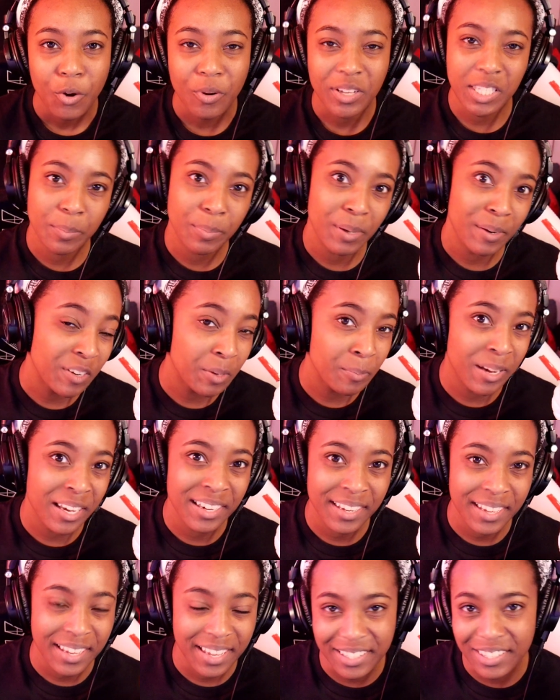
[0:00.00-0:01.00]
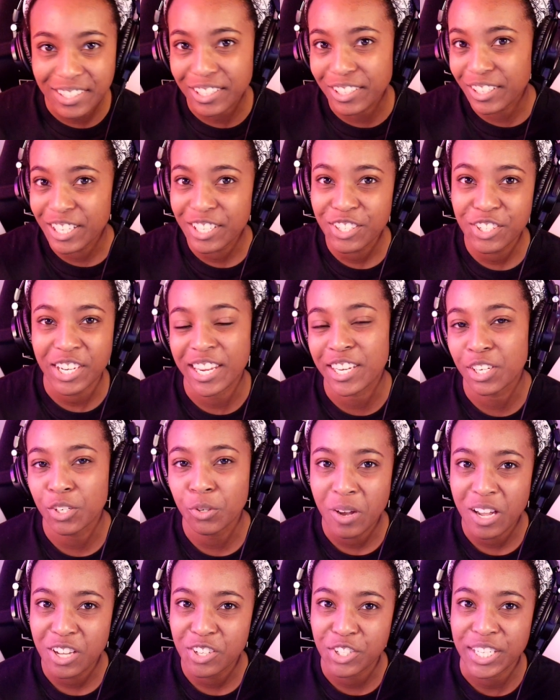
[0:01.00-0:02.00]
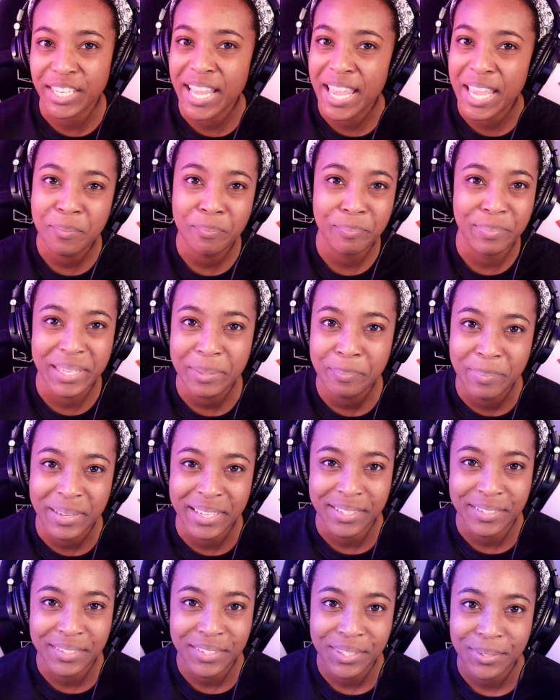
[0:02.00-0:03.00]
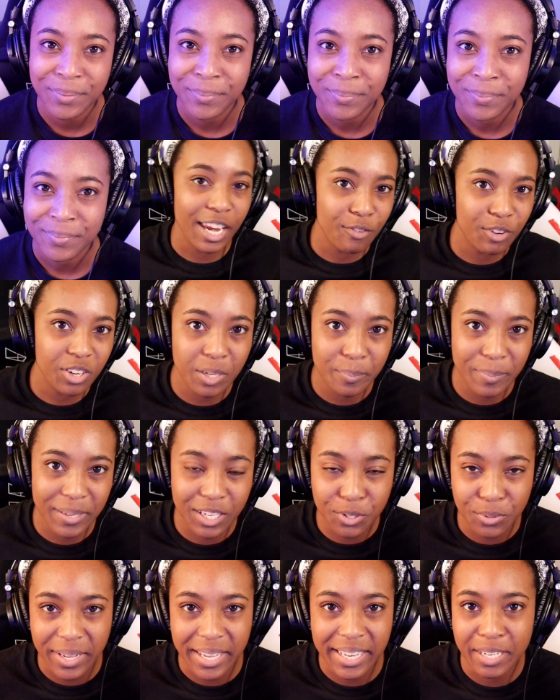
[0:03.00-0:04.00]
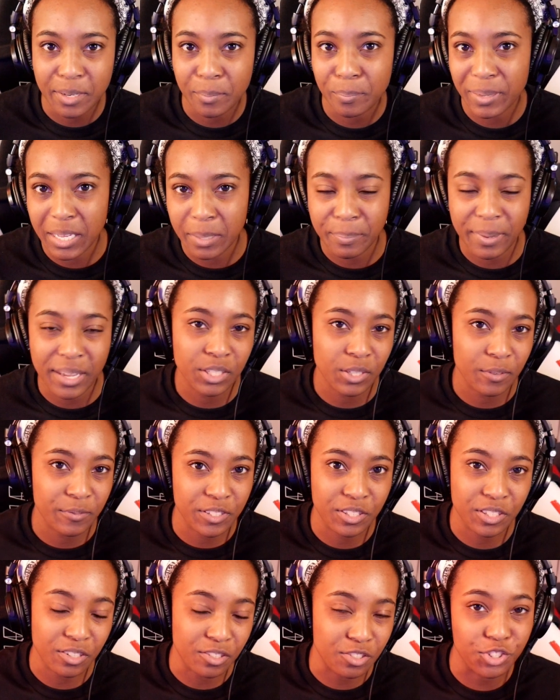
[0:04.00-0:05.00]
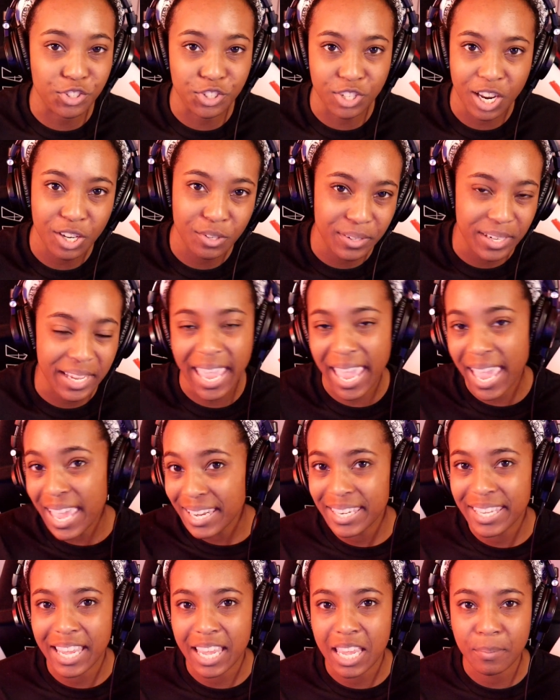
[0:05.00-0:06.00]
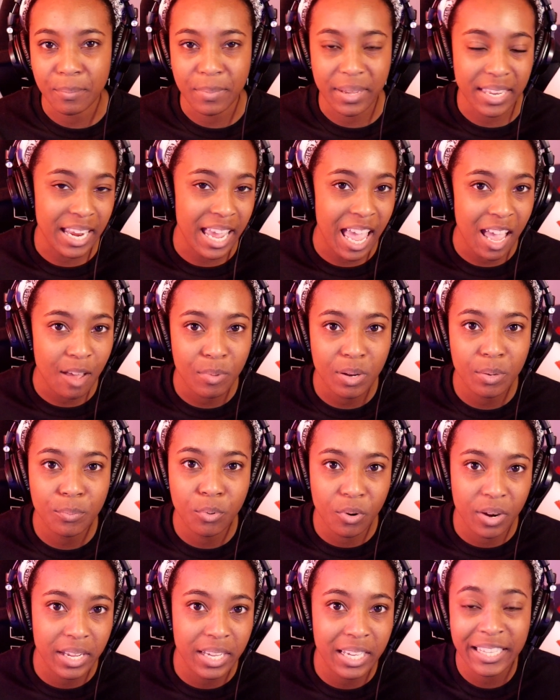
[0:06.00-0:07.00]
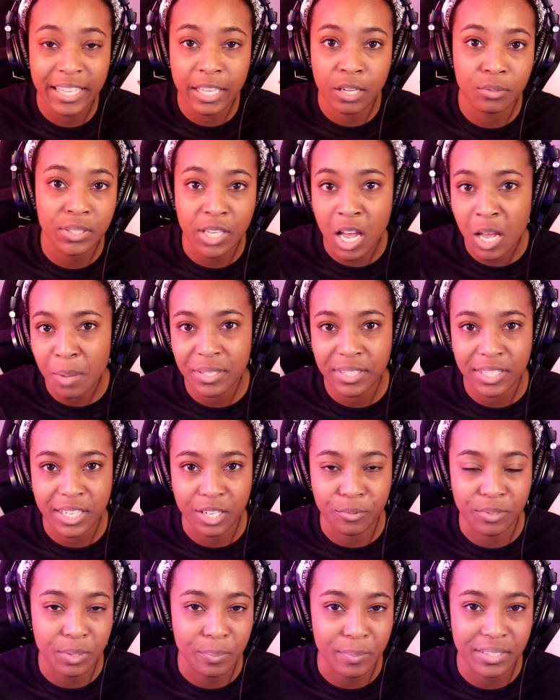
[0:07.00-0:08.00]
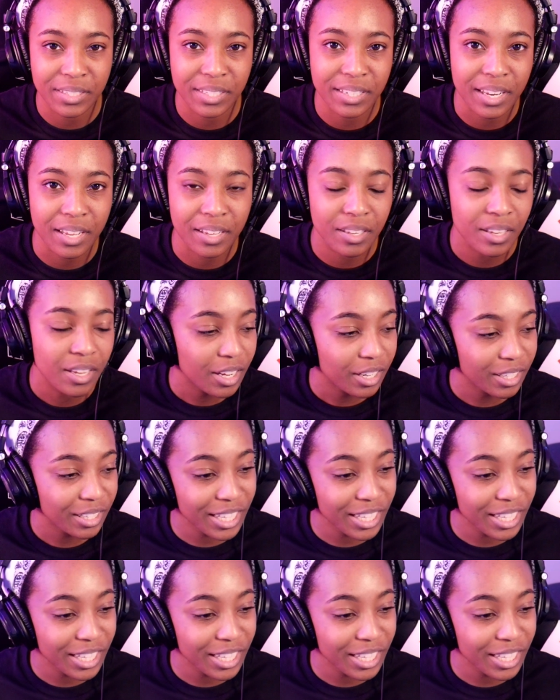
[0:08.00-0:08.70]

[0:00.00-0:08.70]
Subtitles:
What's up everybody, it's Glitch and you're watching 8-Bit Beats. Today we're going to be creating a beat based off a certain genre and game, and I have my boy Khleo Thomas here with me today.